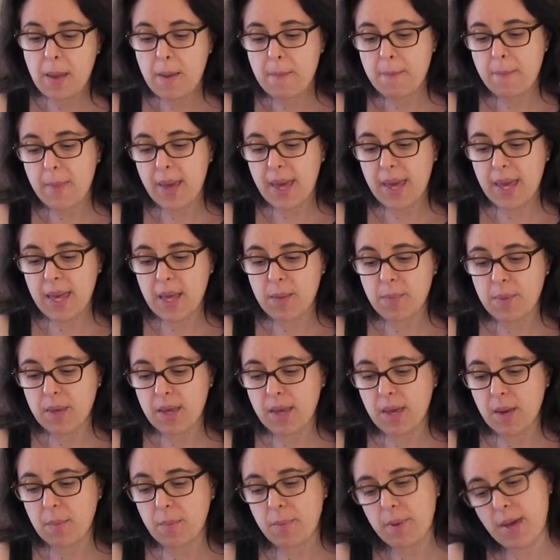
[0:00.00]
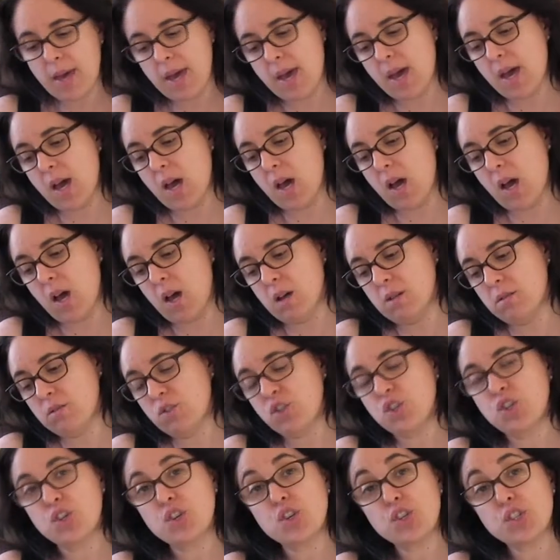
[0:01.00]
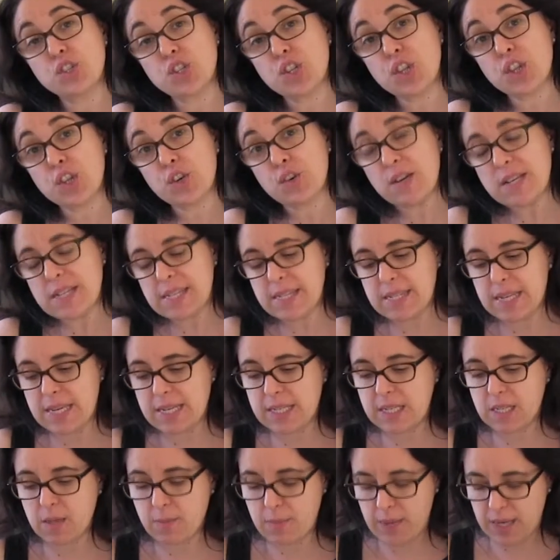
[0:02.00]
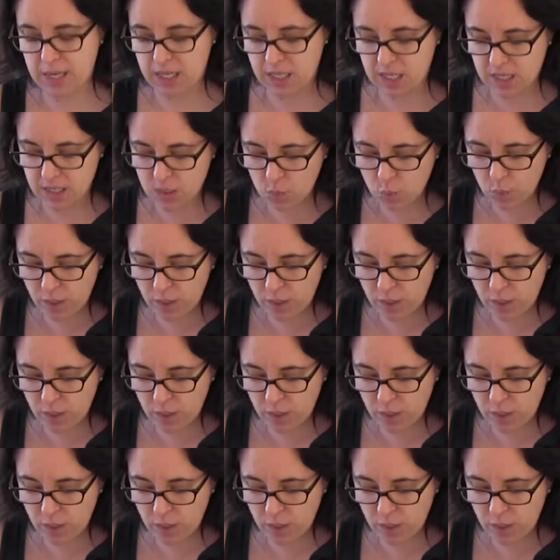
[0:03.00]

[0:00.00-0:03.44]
maybe about 2 to 3 centimeters,